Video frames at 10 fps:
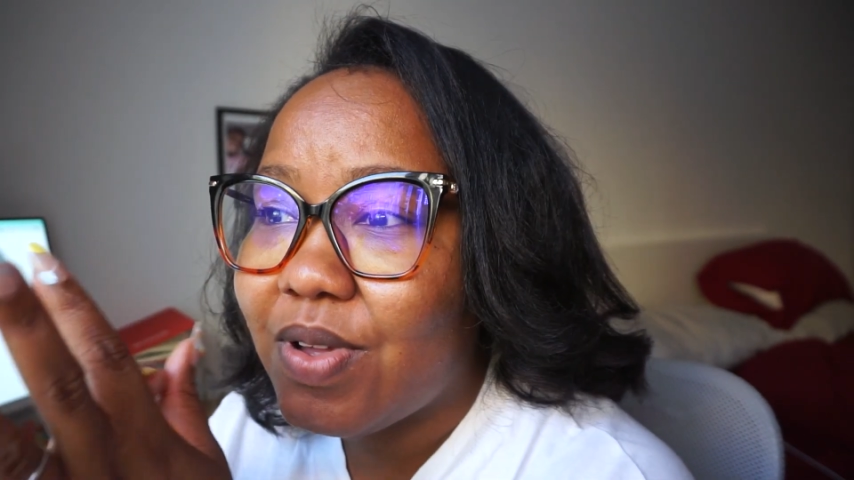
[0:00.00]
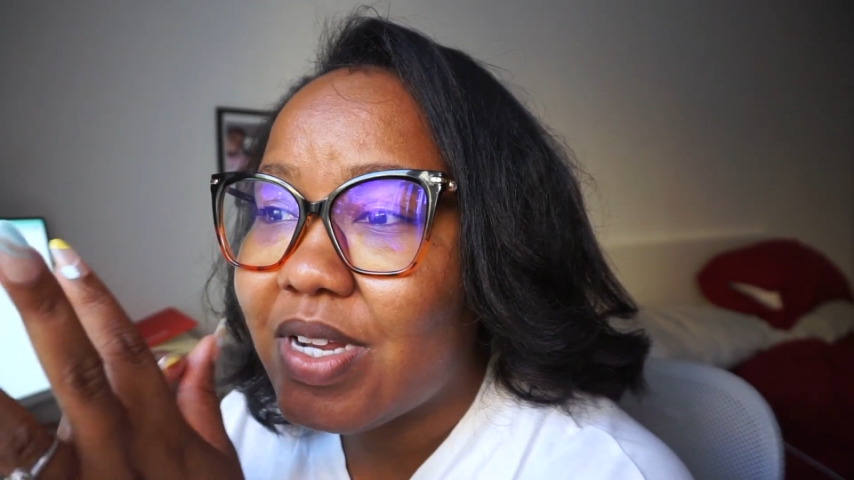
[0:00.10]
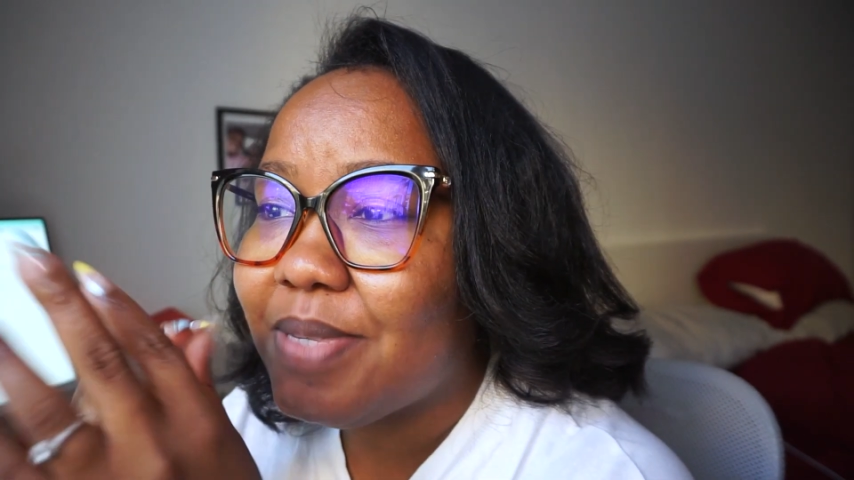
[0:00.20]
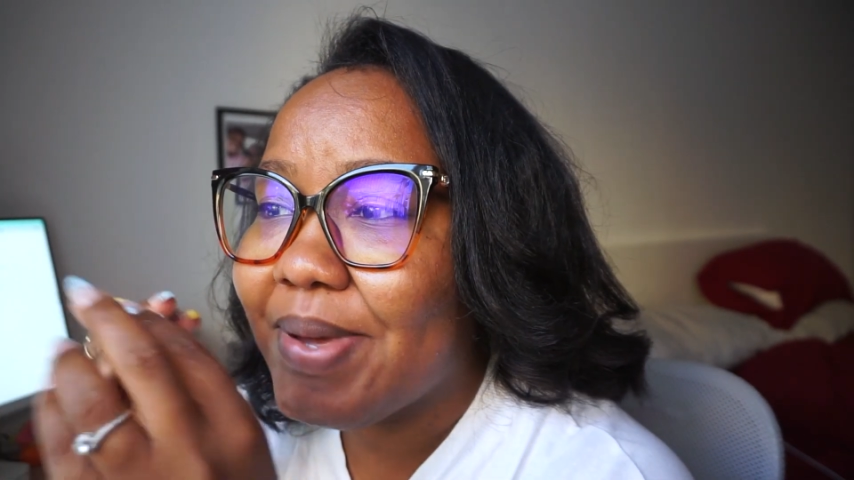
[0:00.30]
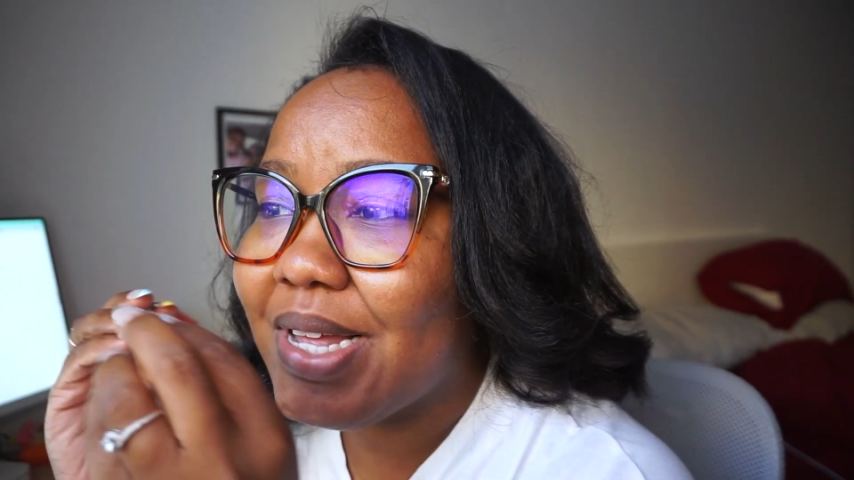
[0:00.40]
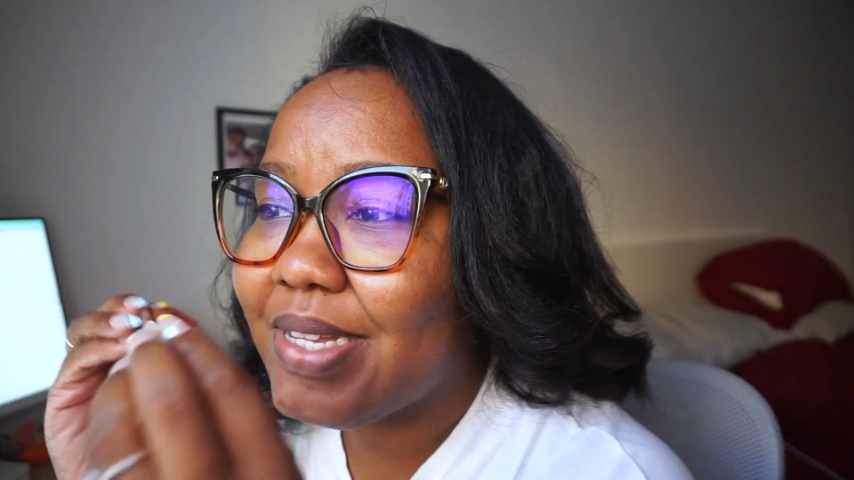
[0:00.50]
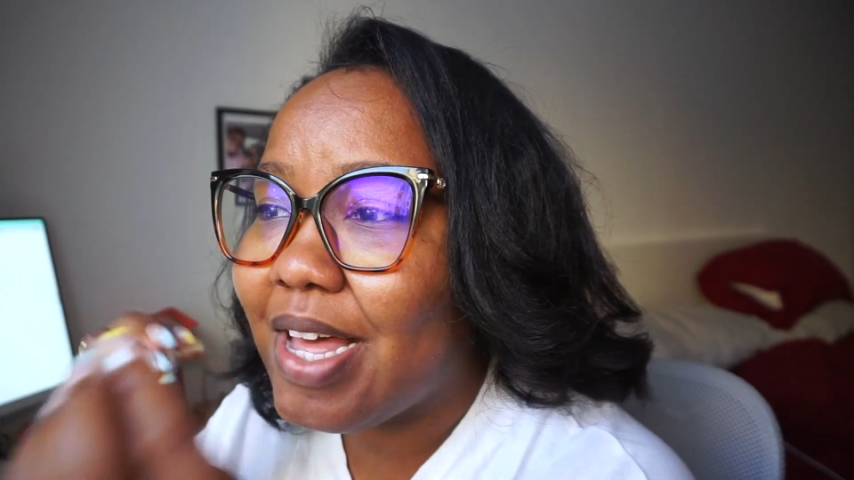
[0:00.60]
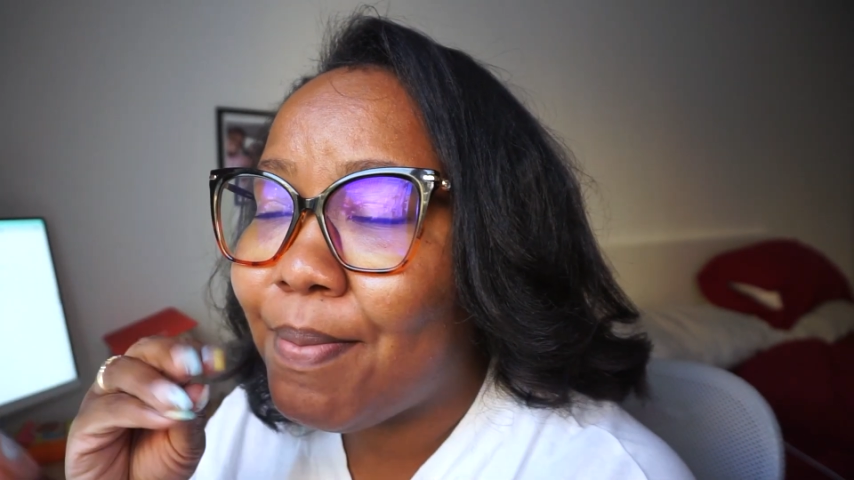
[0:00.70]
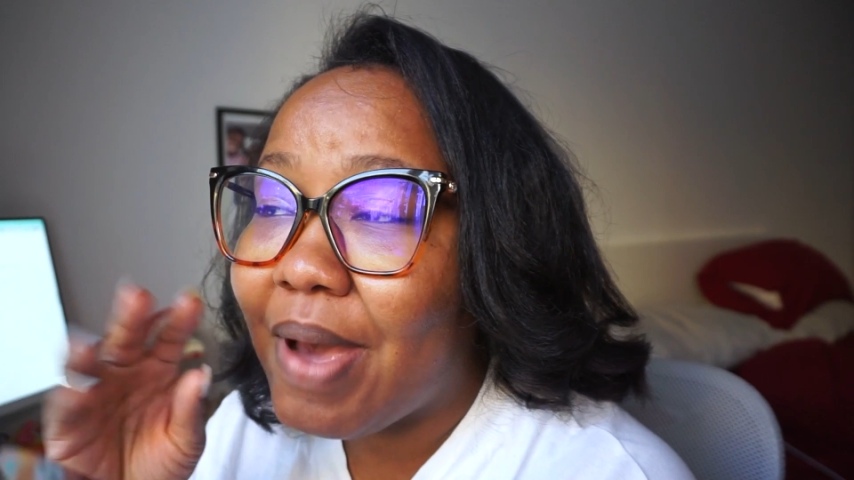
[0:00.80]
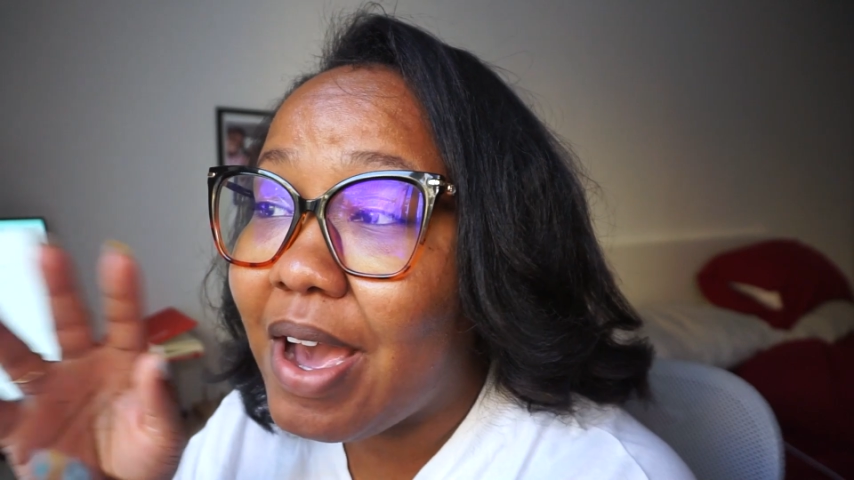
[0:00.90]
call it spaghetti
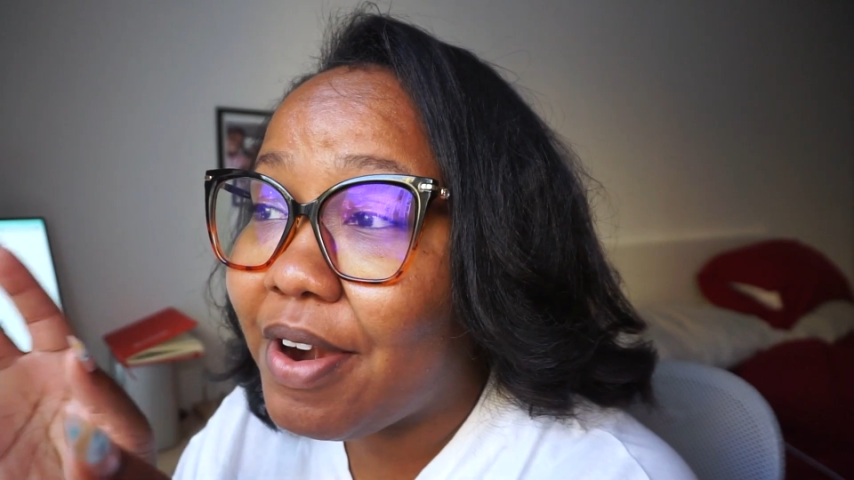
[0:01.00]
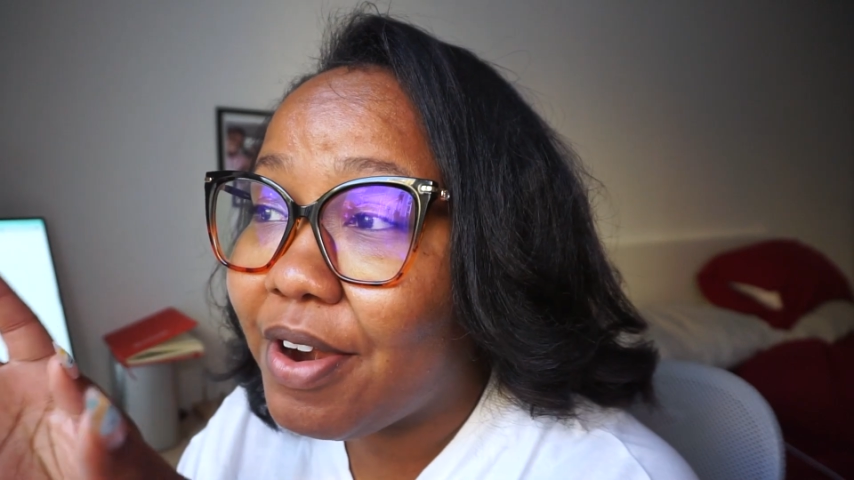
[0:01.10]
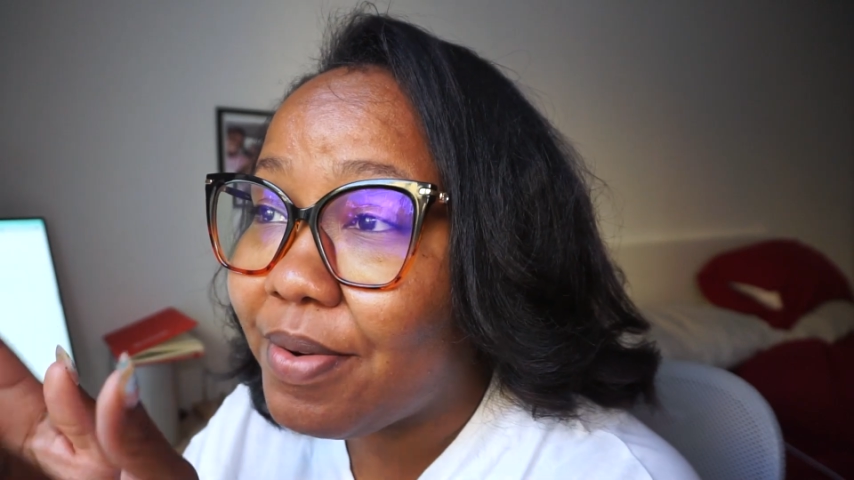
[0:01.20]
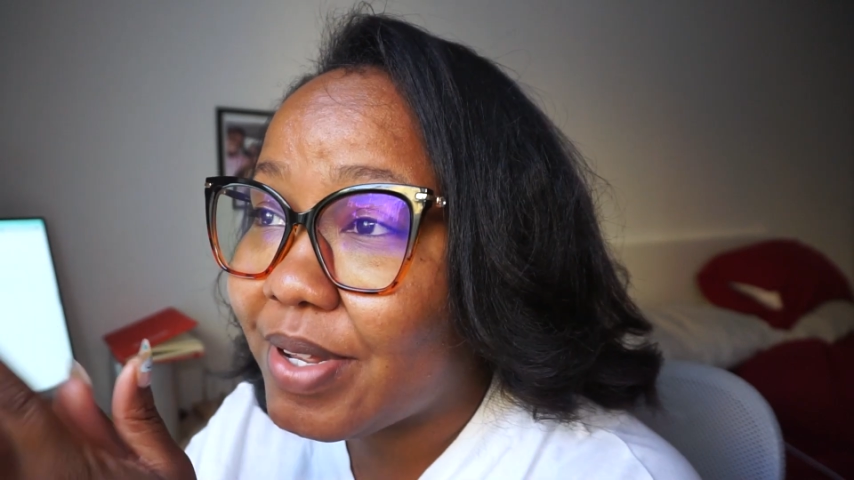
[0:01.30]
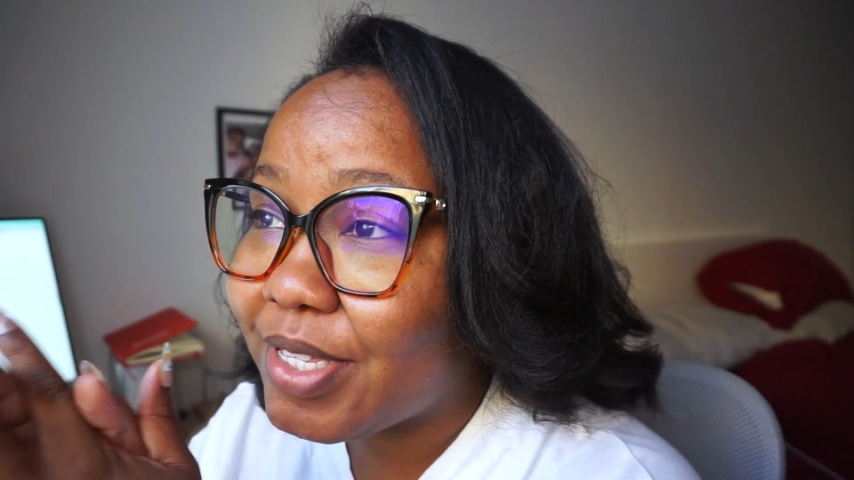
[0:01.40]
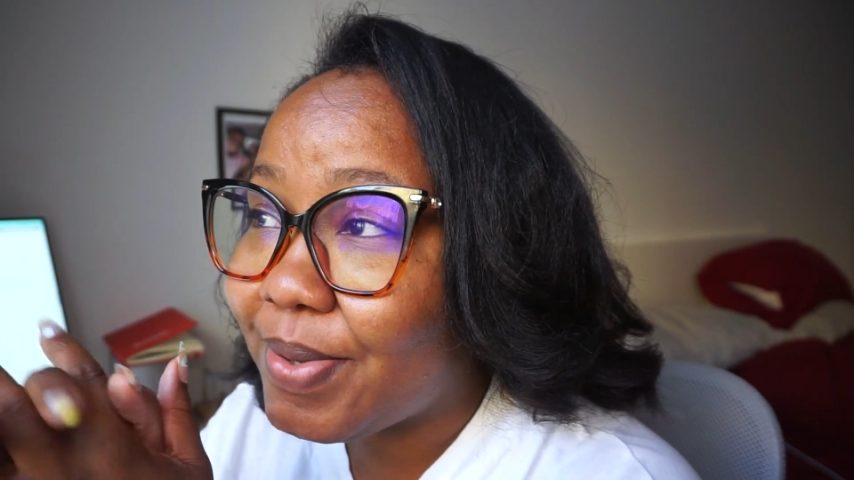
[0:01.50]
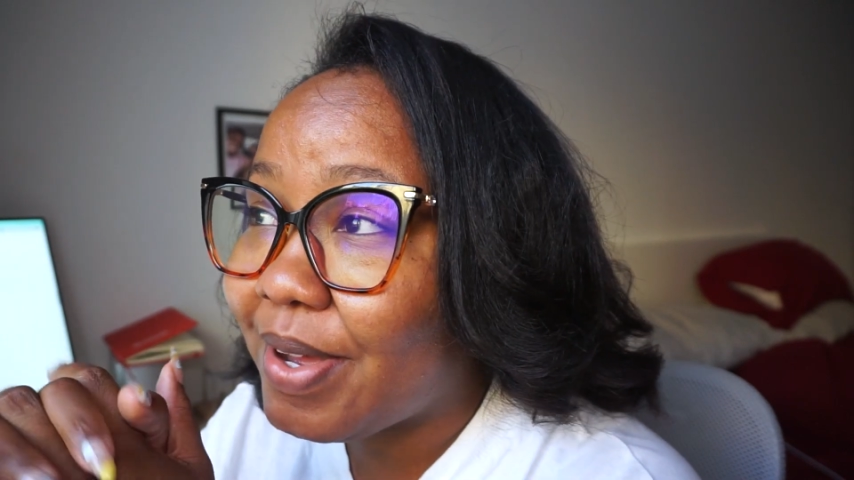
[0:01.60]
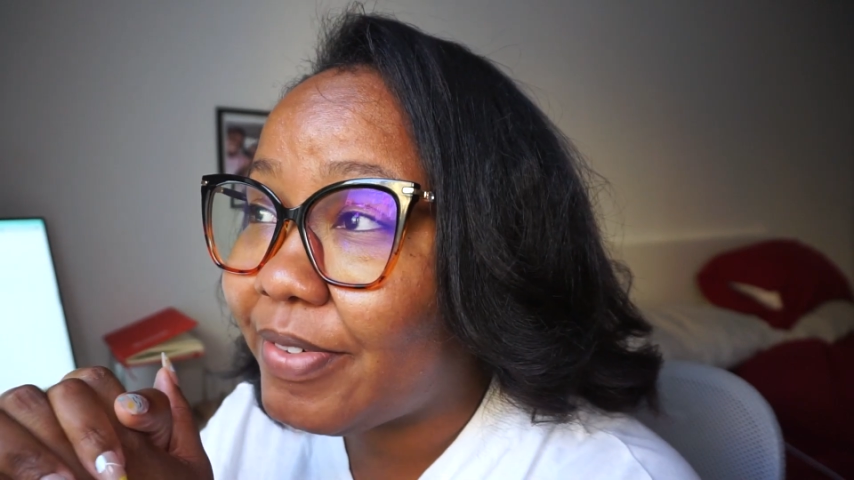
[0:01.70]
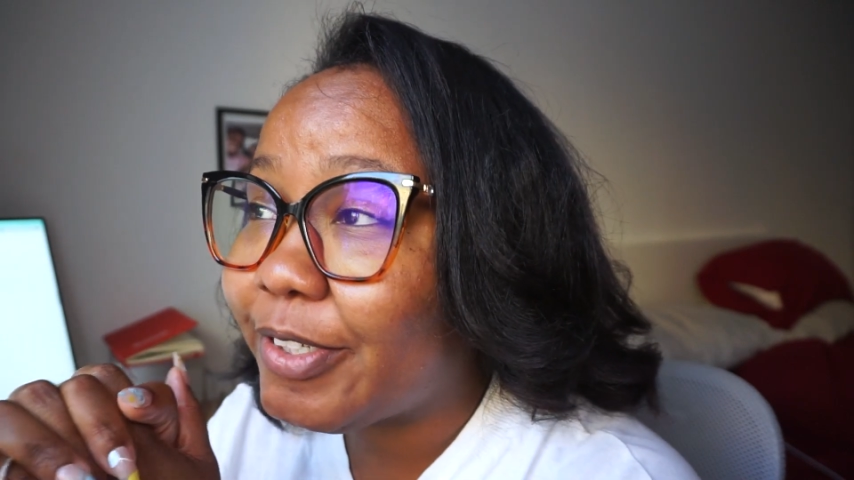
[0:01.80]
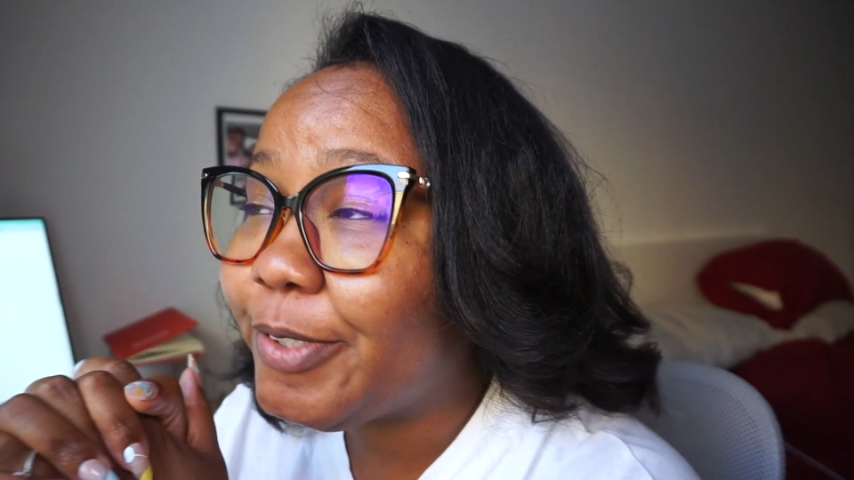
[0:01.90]
al mare or
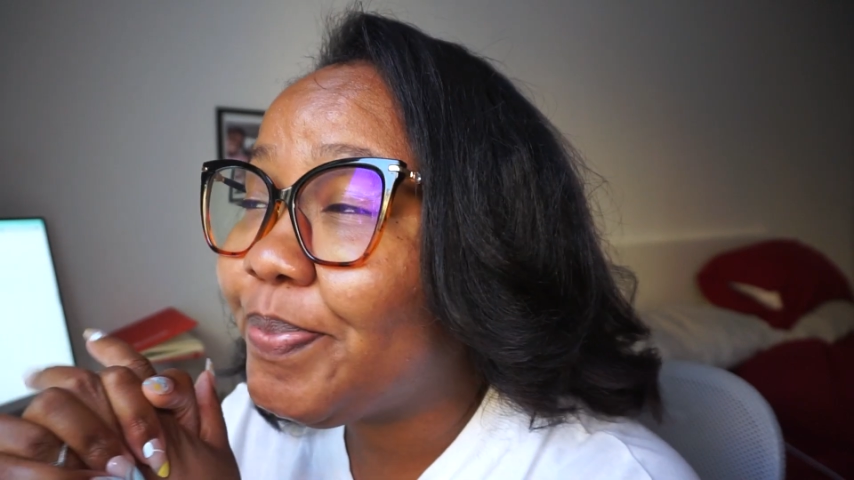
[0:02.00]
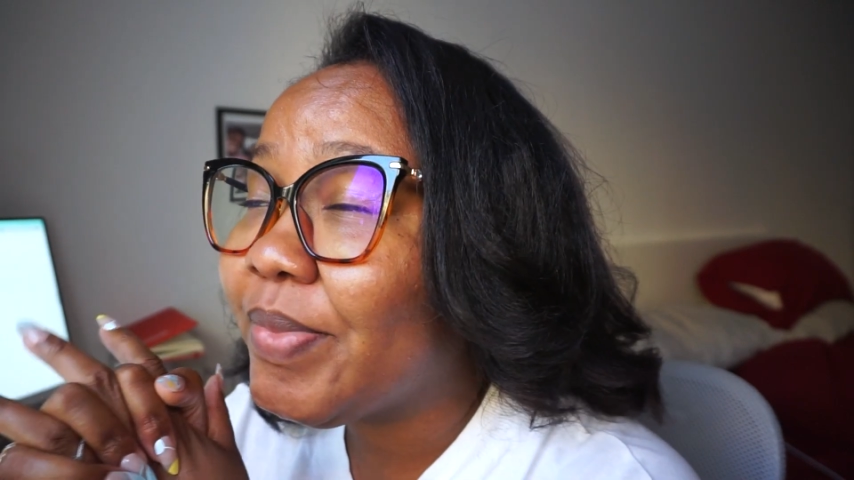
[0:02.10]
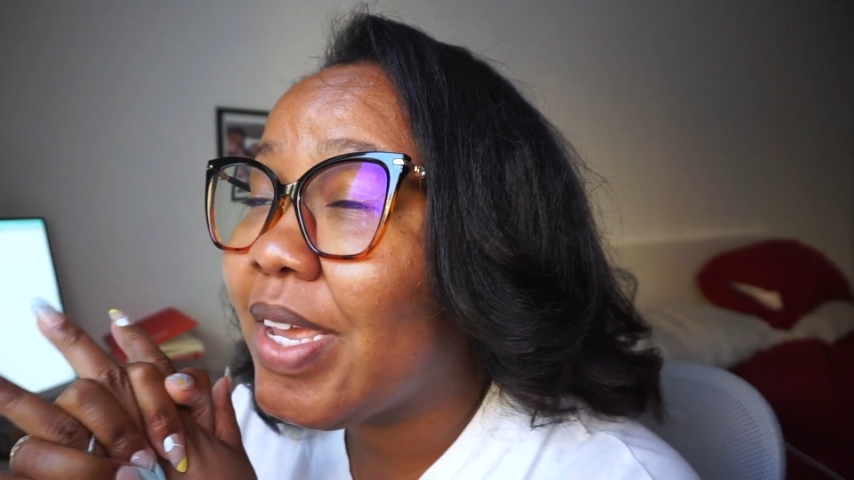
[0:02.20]
whatsoever,